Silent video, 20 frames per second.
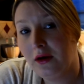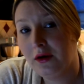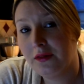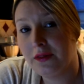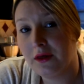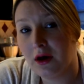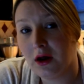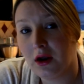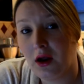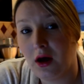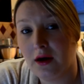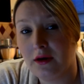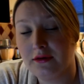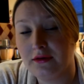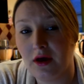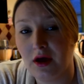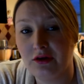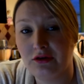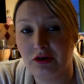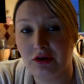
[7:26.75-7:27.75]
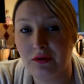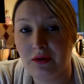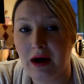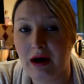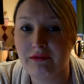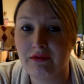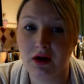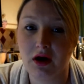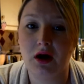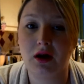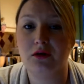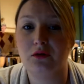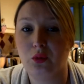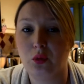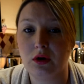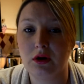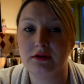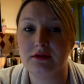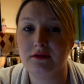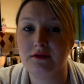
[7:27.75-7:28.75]
the clients that I do have are kind of
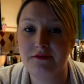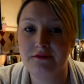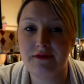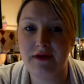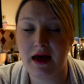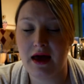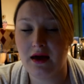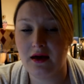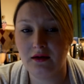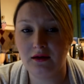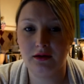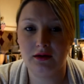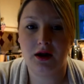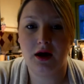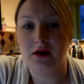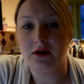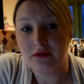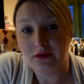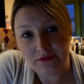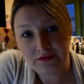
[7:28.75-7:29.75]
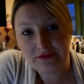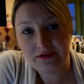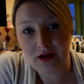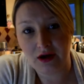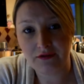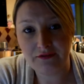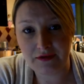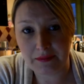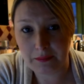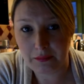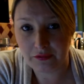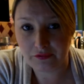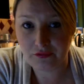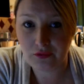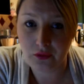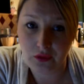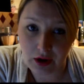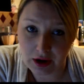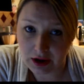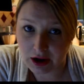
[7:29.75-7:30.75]
wanting to fit loads of stuff in
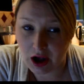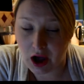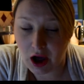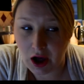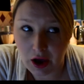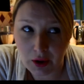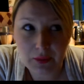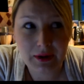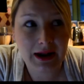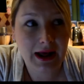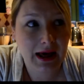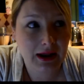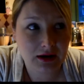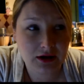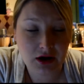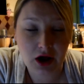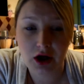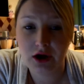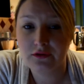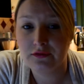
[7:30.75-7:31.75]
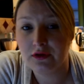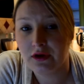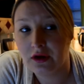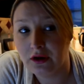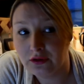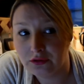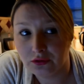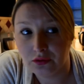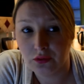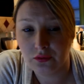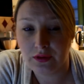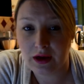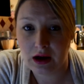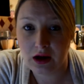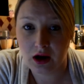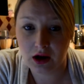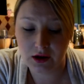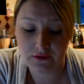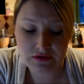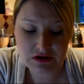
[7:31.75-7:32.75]
before I go, and handovers and all that
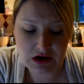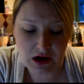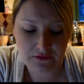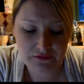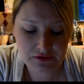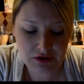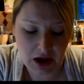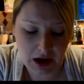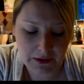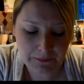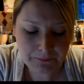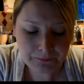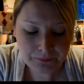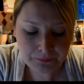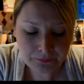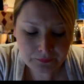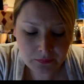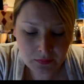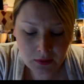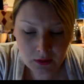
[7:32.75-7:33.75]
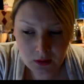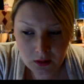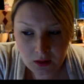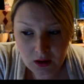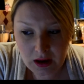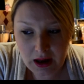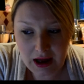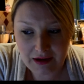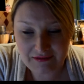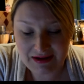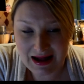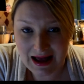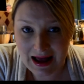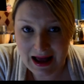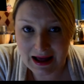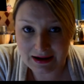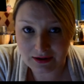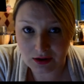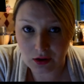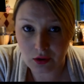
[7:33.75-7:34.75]
kind of stuff, so I haven't
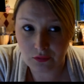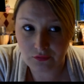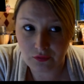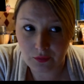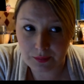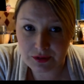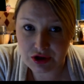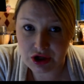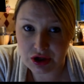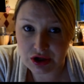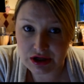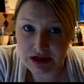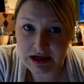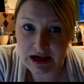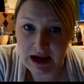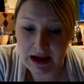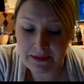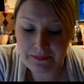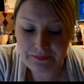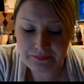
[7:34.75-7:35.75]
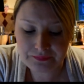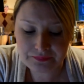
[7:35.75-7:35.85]
had a lot of opportunity.